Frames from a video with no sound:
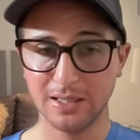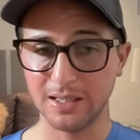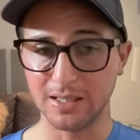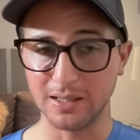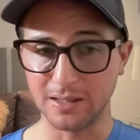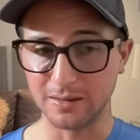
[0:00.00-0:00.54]

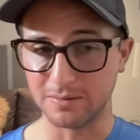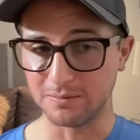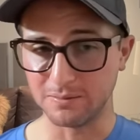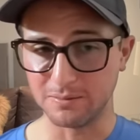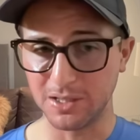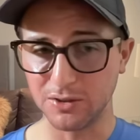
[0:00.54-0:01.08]
in the
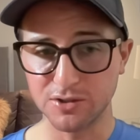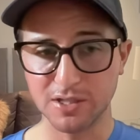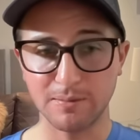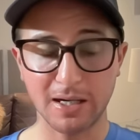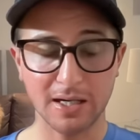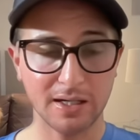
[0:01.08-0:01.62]
middle to
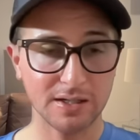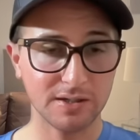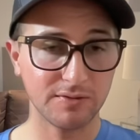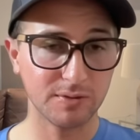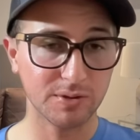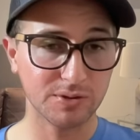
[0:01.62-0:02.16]
back end
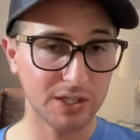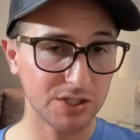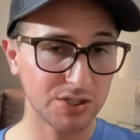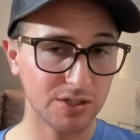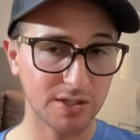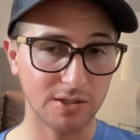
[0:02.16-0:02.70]
of your
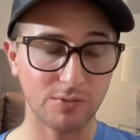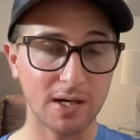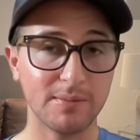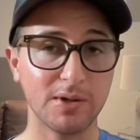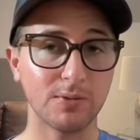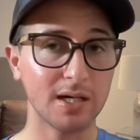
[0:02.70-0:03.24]
rotation, and
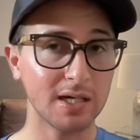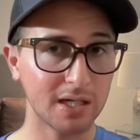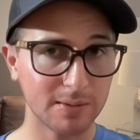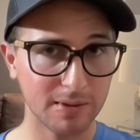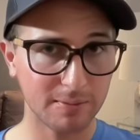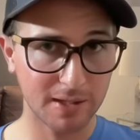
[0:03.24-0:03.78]
Robbie Ray
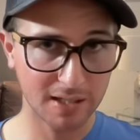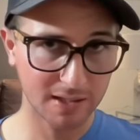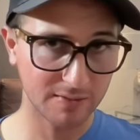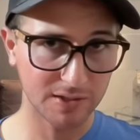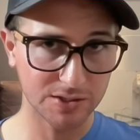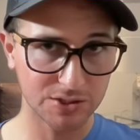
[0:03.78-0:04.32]
coming back
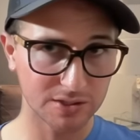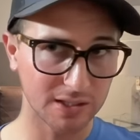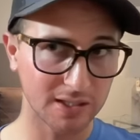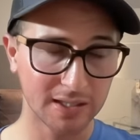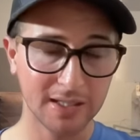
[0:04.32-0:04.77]
eventually,